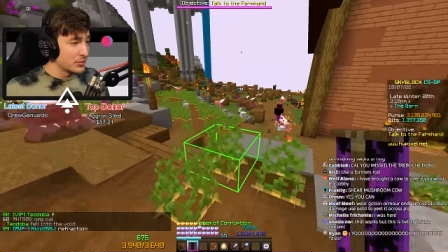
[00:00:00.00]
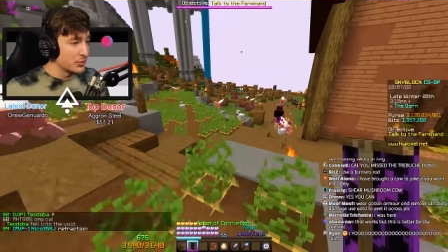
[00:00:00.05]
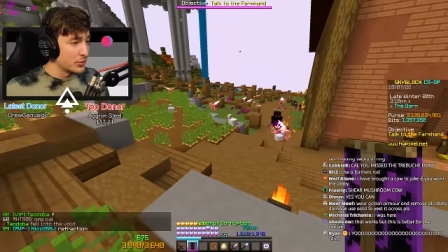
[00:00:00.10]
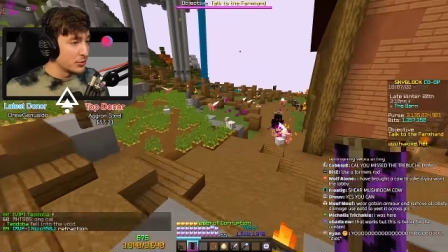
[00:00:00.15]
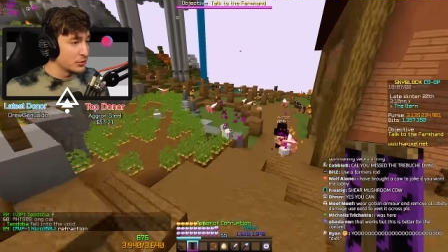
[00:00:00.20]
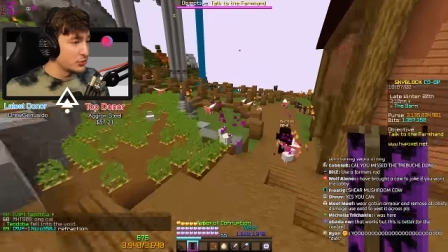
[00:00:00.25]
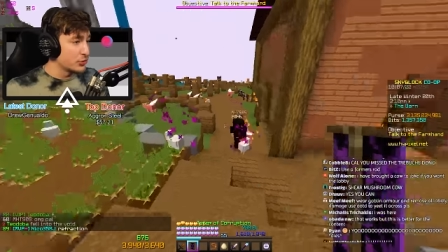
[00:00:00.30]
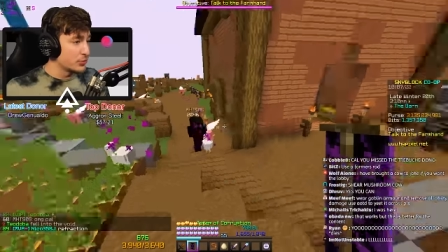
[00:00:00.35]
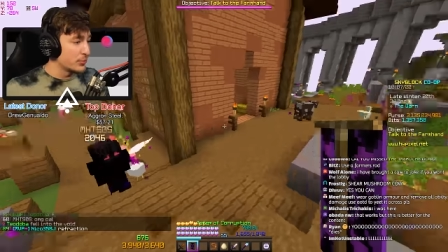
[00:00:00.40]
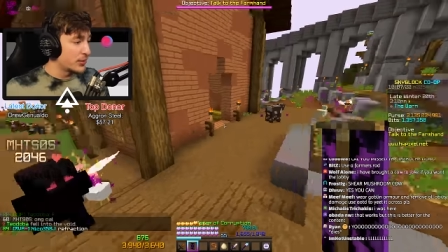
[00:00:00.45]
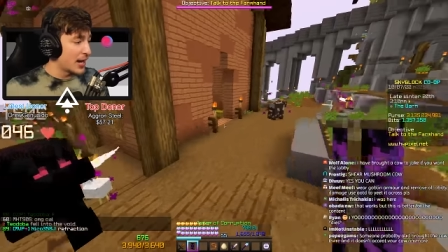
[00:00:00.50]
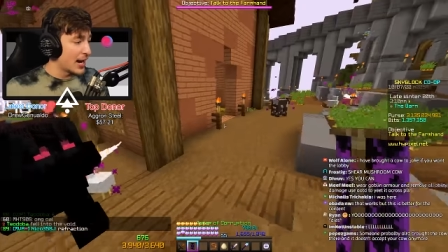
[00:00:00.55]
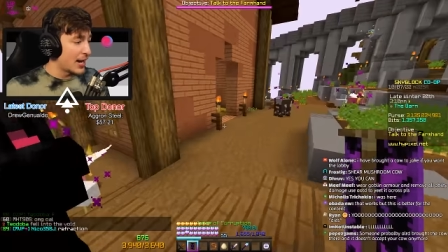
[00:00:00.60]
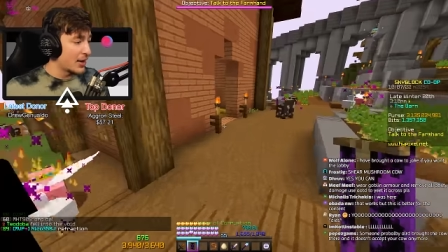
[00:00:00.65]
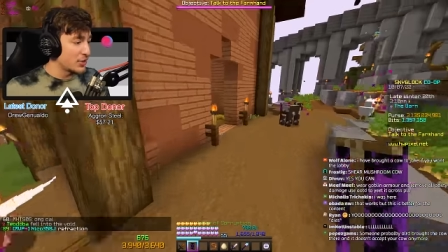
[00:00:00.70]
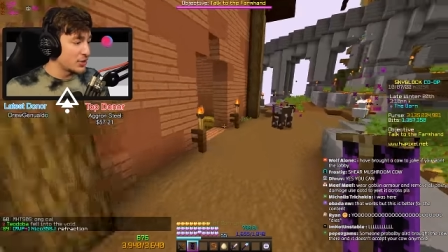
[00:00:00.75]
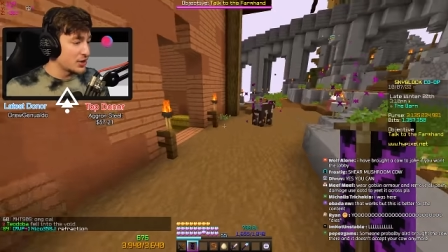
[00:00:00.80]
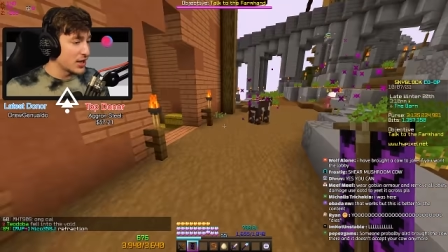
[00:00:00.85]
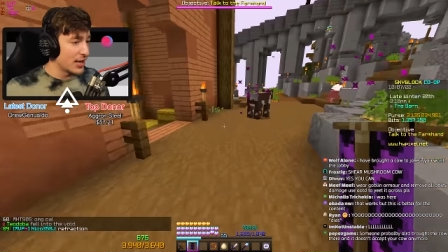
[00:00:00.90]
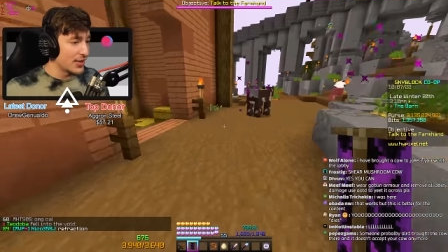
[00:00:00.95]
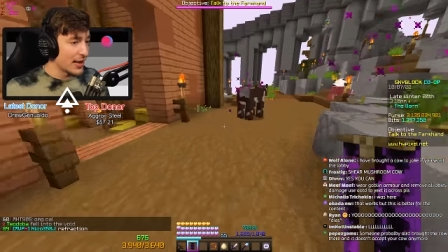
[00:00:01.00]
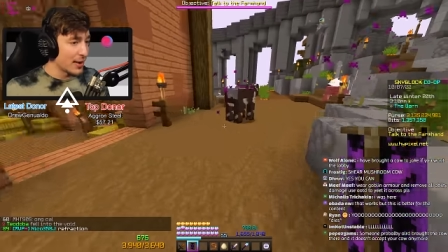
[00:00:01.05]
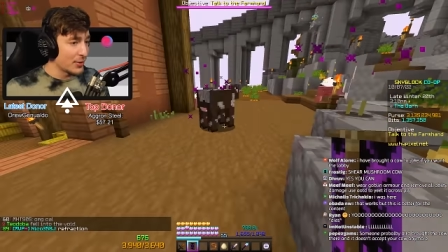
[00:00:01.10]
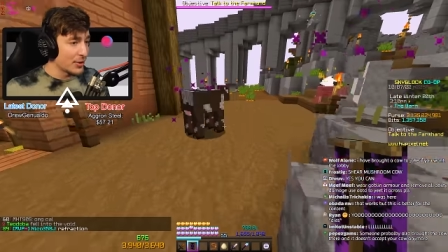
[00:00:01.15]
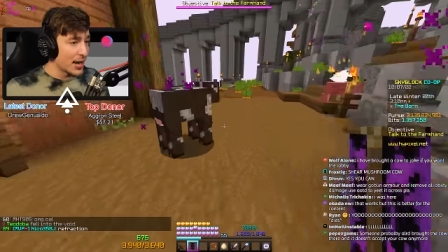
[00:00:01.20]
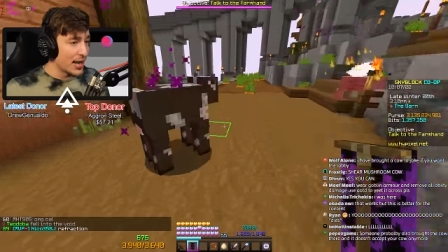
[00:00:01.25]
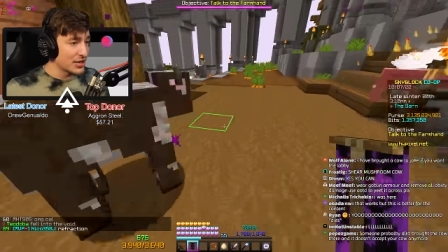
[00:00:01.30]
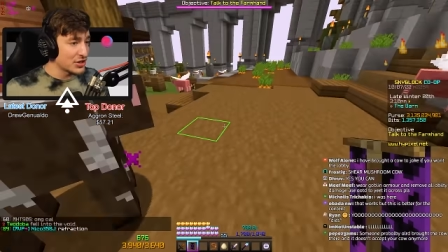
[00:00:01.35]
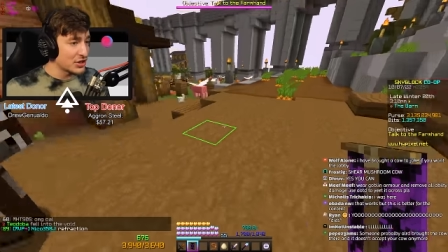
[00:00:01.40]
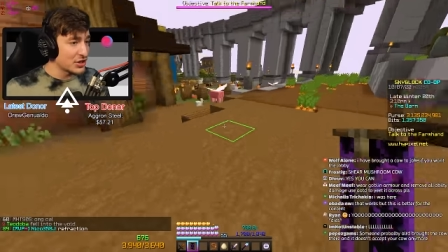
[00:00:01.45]
a mushroom cow, chat. That would
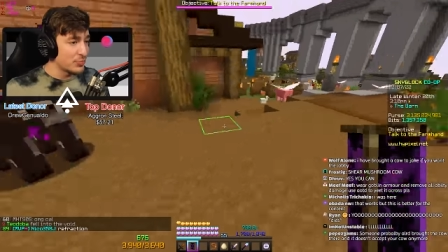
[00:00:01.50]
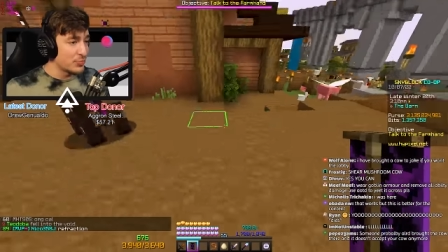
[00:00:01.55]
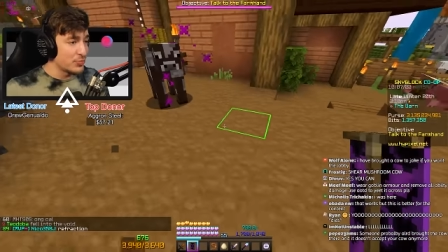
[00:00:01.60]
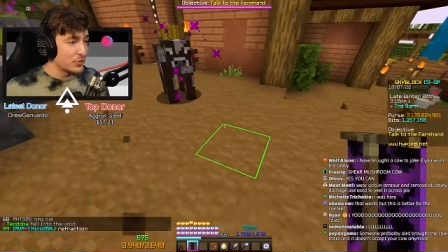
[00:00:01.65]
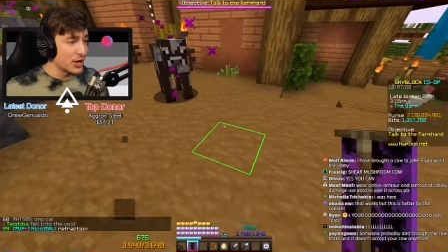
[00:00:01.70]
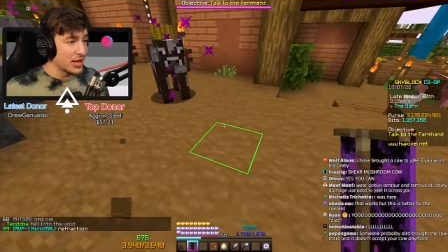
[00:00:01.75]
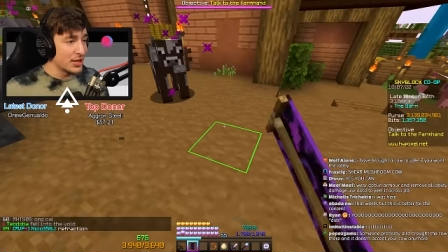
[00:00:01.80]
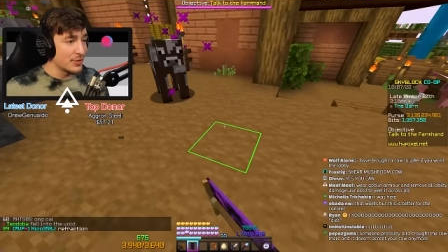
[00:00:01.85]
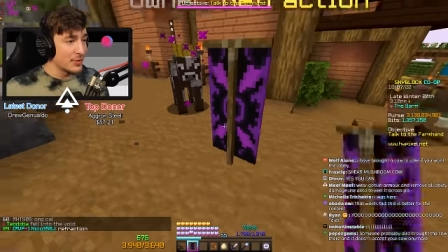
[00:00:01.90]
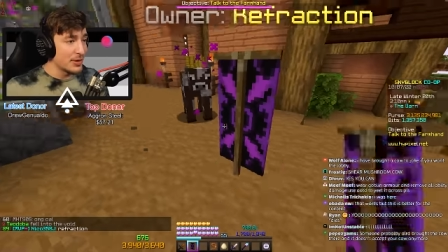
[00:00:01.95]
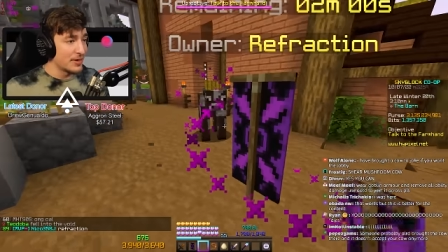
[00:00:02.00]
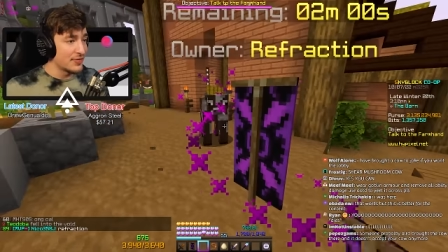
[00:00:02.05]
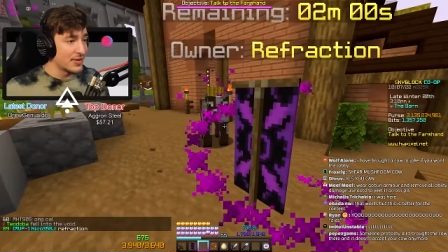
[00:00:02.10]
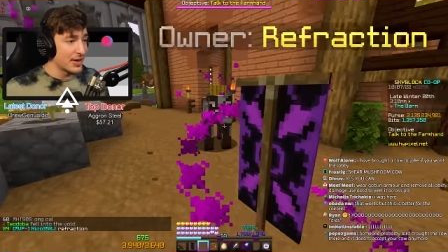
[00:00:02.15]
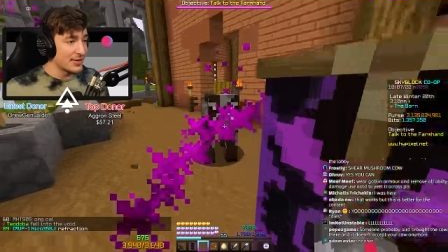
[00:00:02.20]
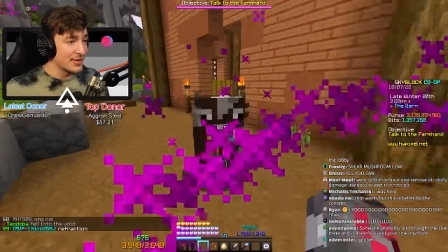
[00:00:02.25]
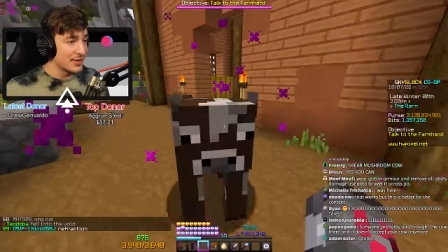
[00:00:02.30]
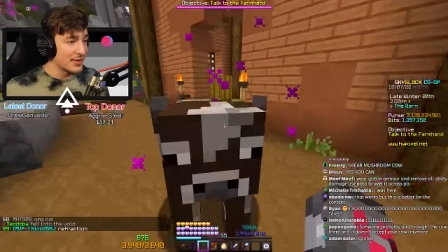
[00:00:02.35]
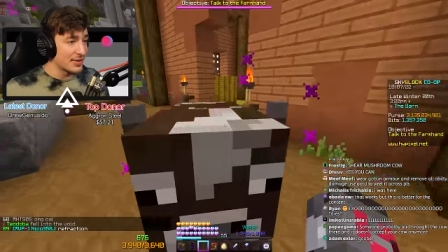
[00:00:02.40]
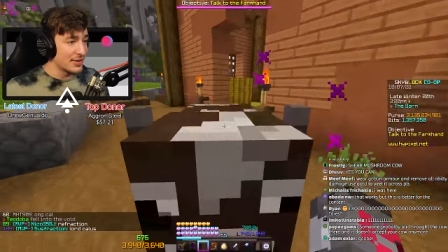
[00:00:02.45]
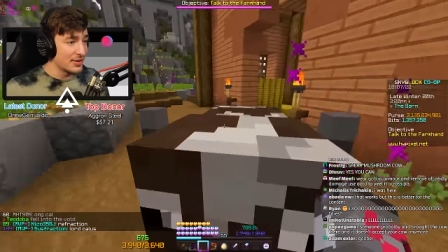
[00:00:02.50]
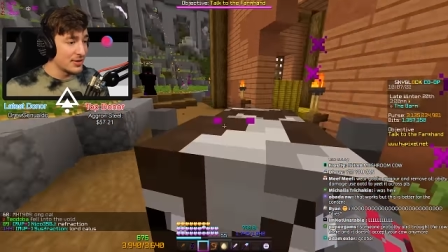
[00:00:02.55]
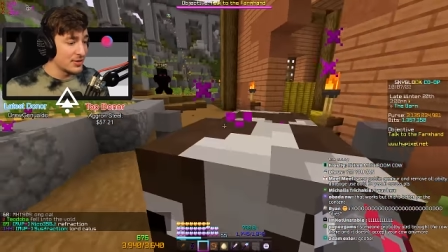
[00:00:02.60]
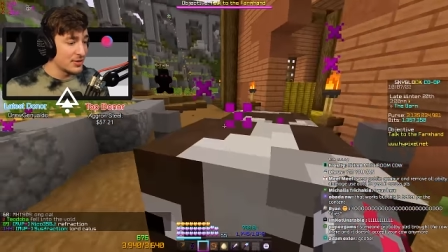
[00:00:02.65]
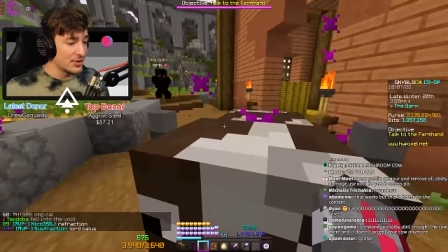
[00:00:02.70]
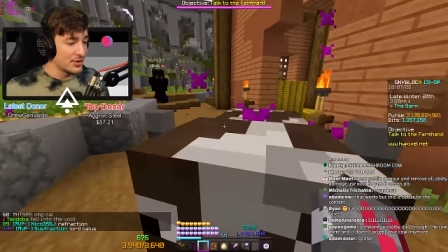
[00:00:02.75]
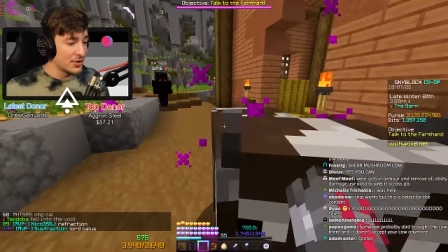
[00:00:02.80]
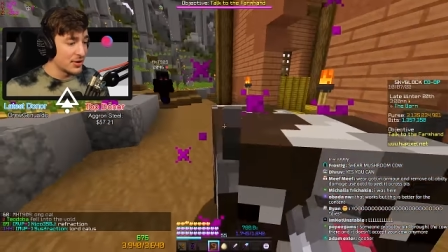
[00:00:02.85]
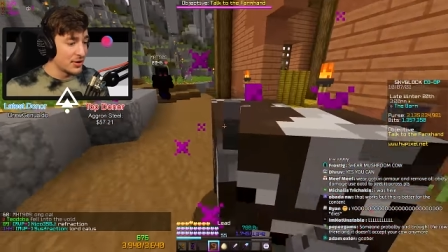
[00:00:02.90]
actually break me if that's a thing you can